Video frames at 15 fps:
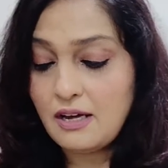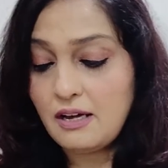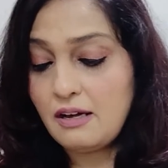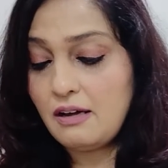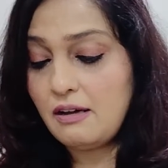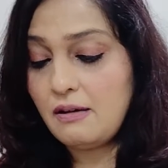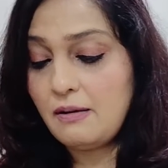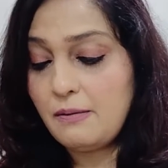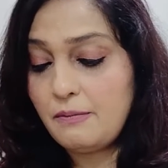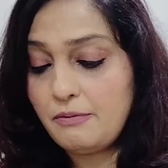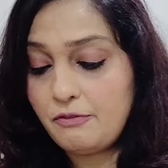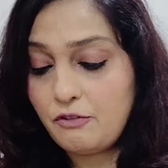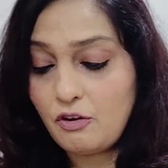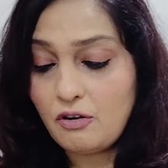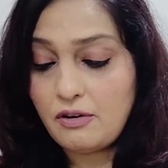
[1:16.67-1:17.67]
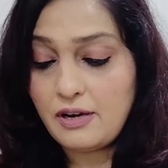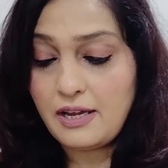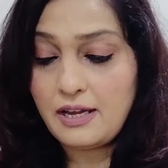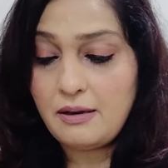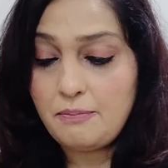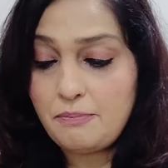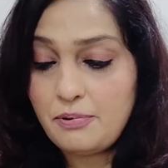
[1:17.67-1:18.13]
for
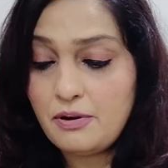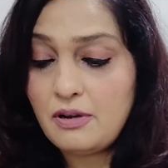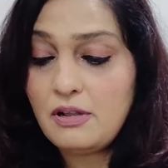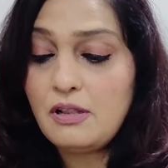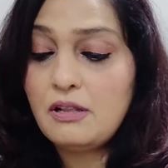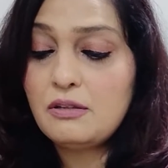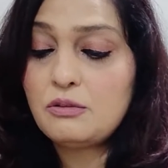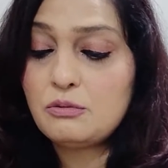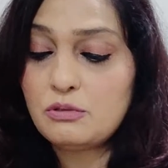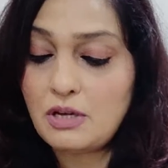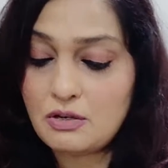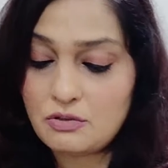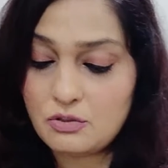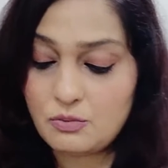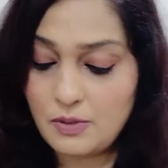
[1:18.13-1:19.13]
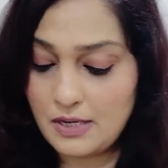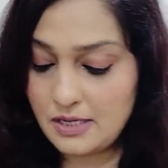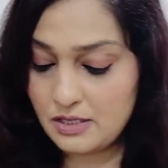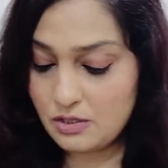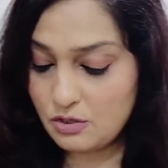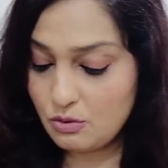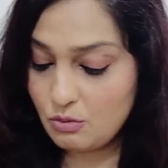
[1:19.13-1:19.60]
April
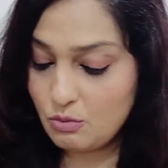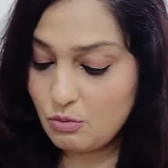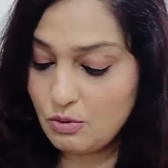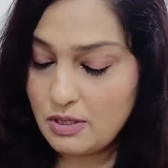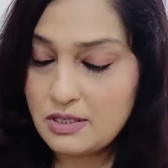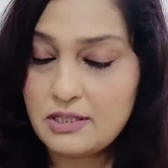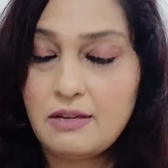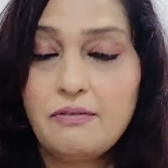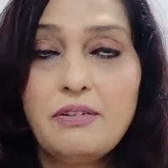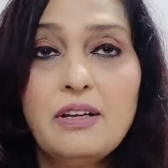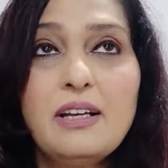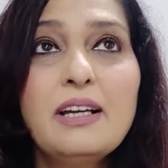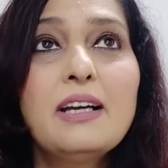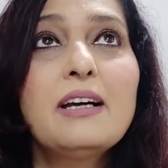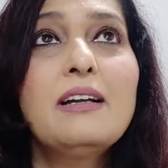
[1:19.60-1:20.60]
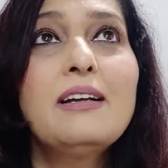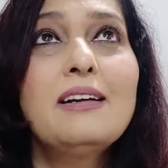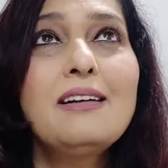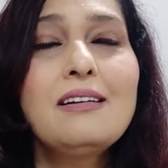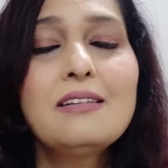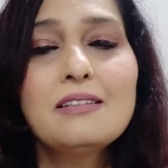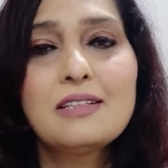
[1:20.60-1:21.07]
2022, is they're feeling a
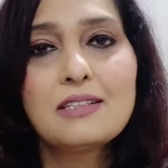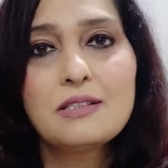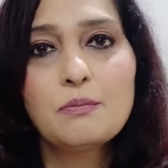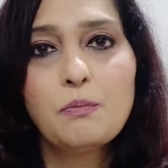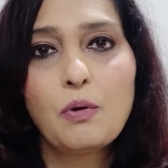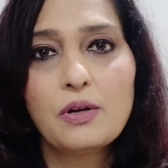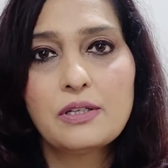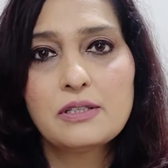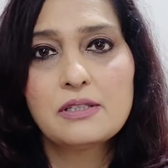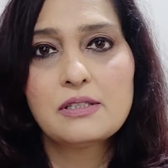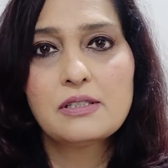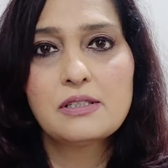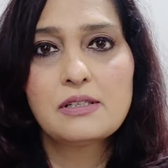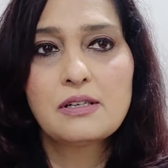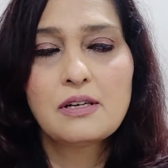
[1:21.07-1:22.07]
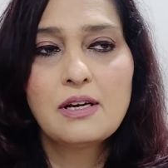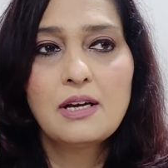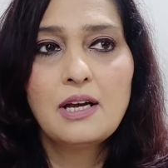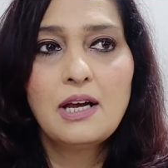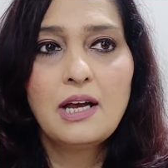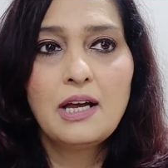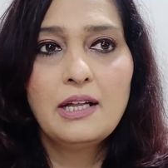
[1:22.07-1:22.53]
little disappointed.
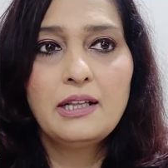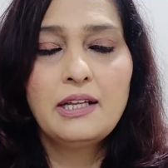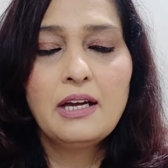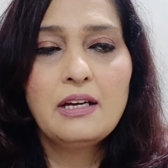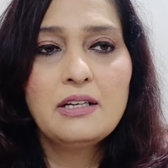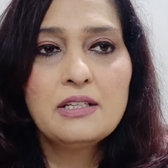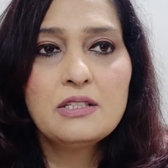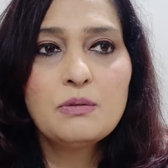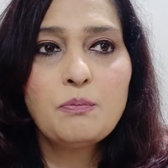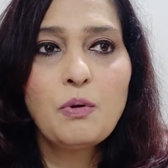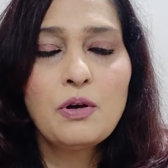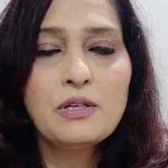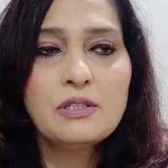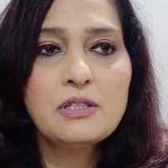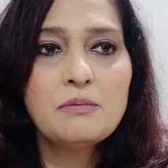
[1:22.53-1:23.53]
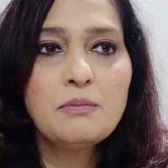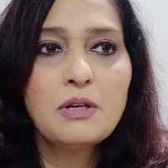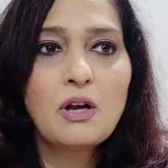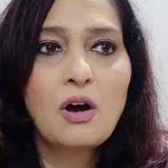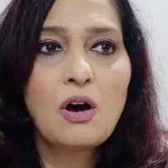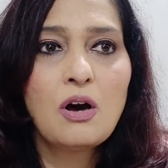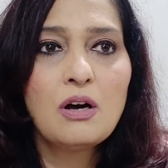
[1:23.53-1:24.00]
They're disappointed
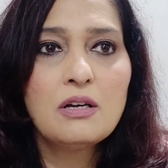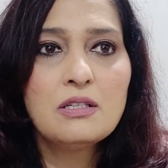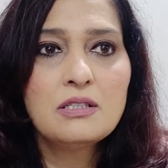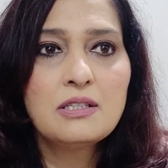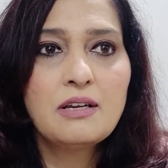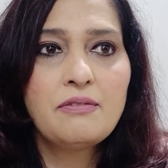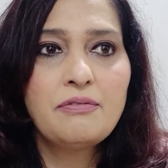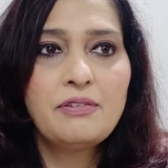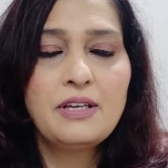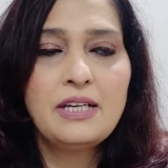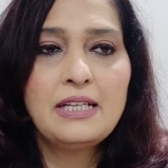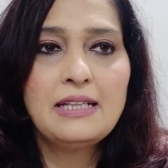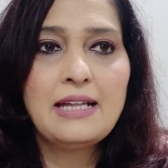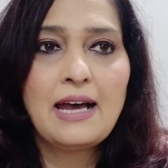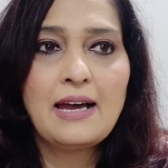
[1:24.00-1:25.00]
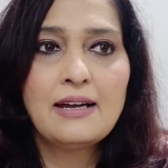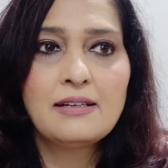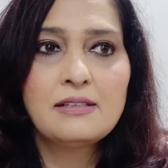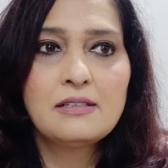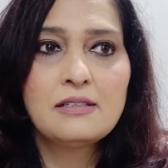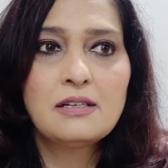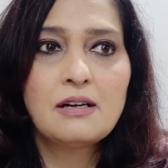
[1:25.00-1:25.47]
because they feel
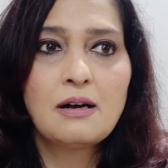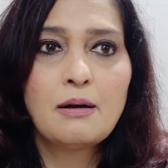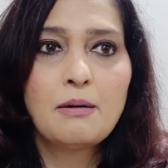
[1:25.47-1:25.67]
that